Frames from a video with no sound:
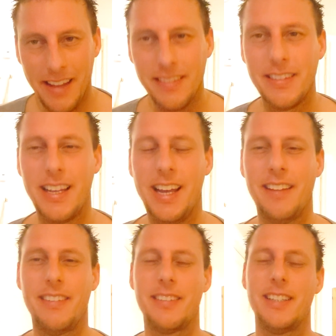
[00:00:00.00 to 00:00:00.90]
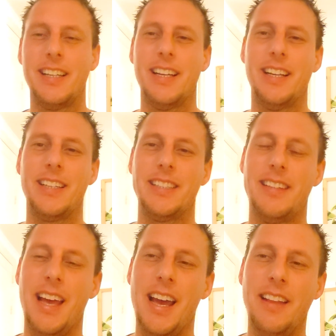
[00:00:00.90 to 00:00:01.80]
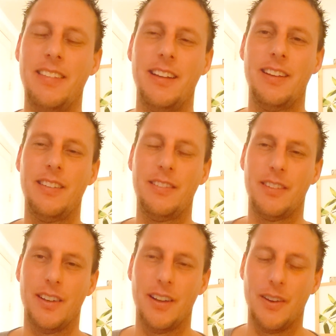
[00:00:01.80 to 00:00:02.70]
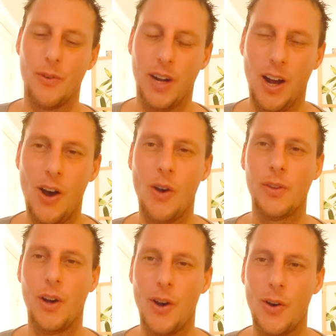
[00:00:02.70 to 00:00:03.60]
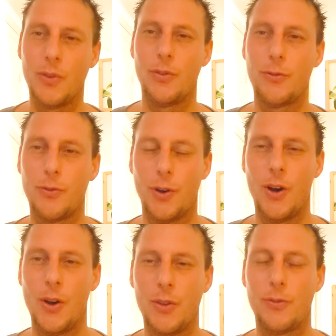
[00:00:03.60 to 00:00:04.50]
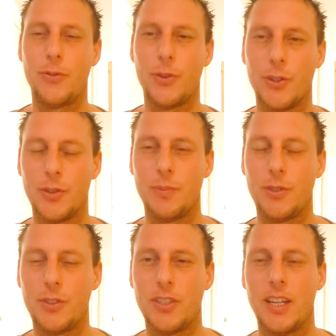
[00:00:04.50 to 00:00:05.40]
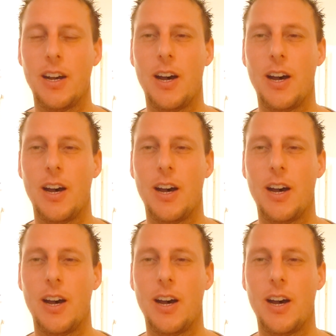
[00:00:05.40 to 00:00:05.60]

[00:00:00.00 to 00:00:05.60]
end death, that is where all the verbs,